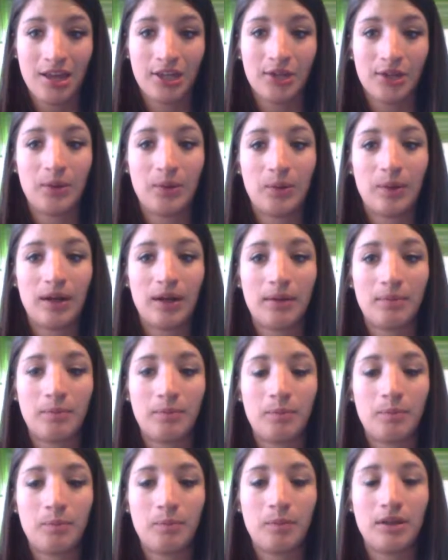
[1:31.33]
You
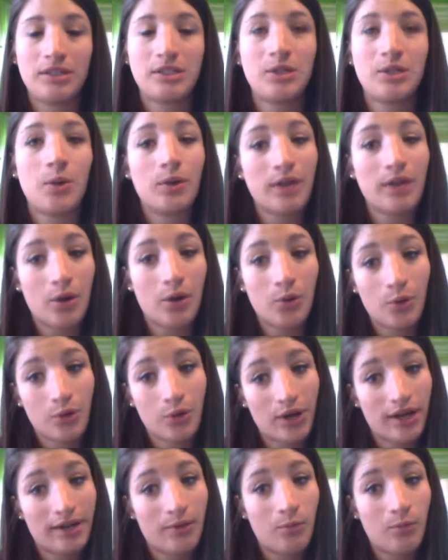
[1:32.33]
soak that whole
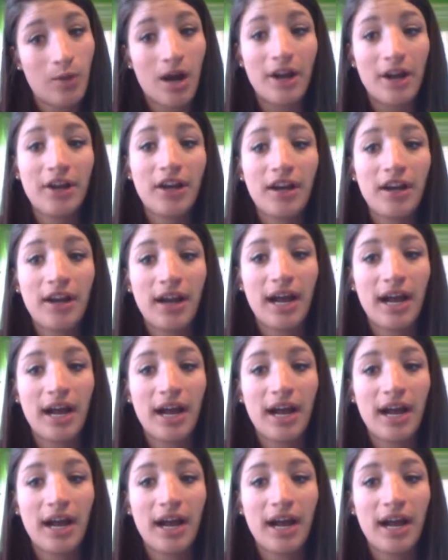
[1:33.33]
grain in water,